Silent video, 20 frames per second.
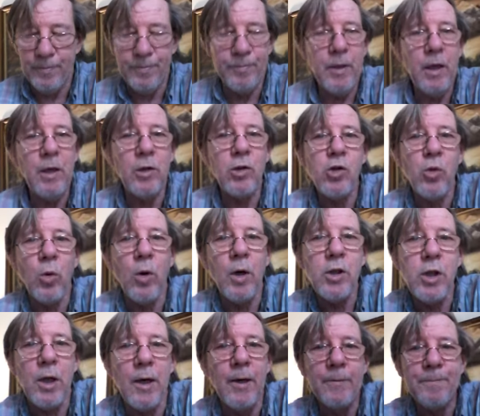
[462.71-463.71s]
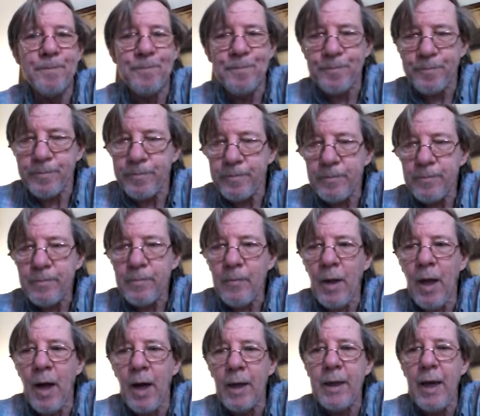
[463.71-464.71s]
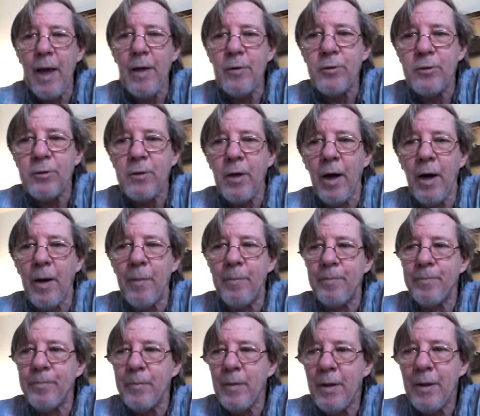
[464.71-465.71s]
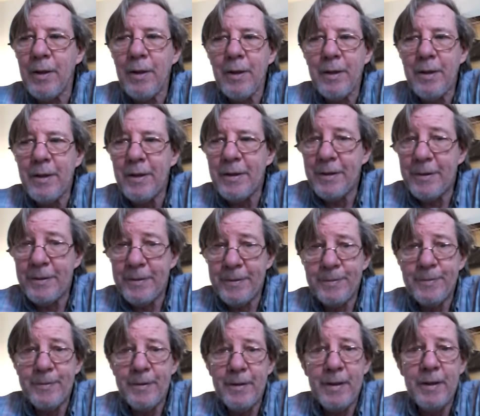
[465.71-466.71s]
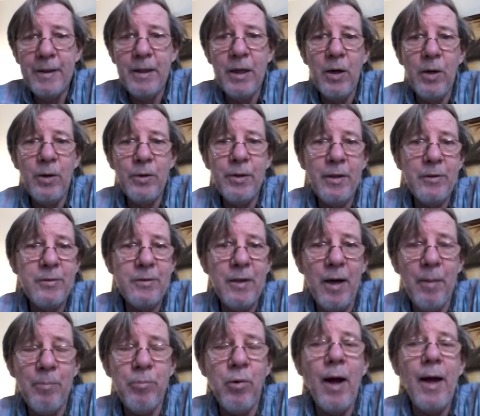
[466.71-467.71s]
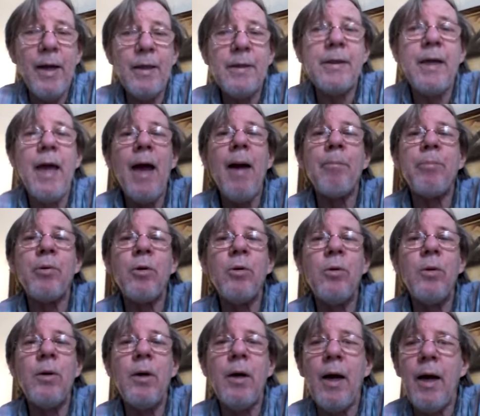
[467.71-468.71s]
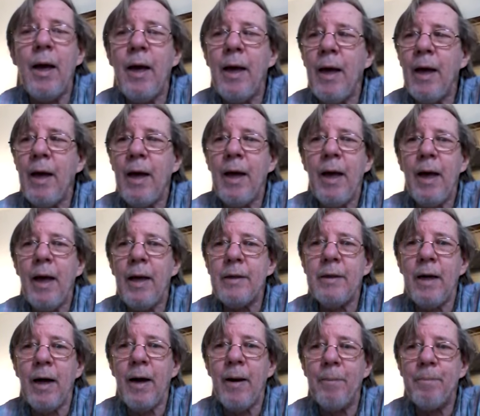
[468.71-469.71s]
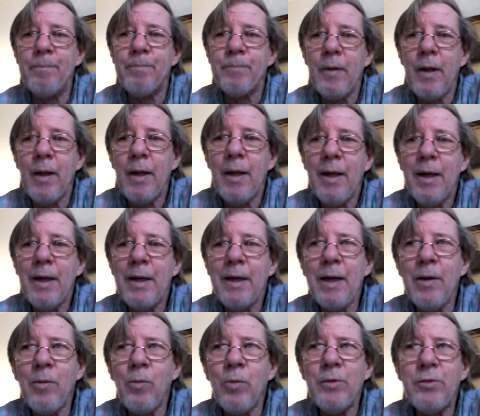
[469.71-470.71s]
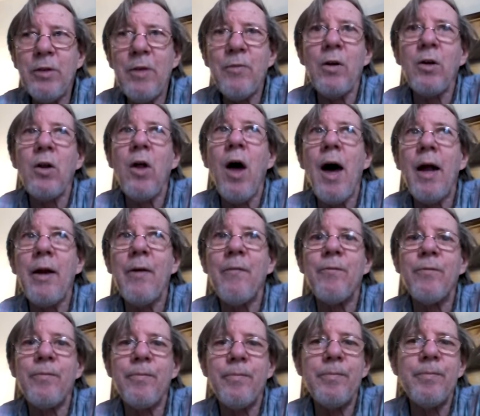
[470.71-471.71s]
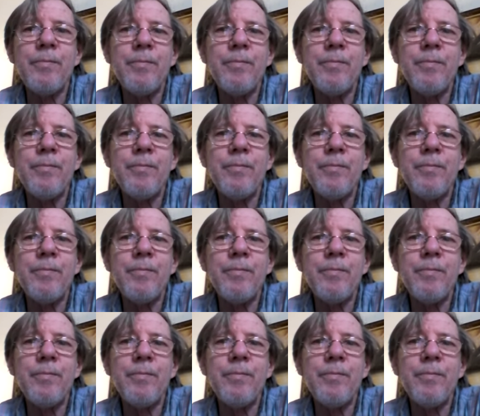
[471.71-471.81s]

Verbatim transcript: in Georgia against um, you know, this uh, Brian Kemp who uh, had um, received a lot of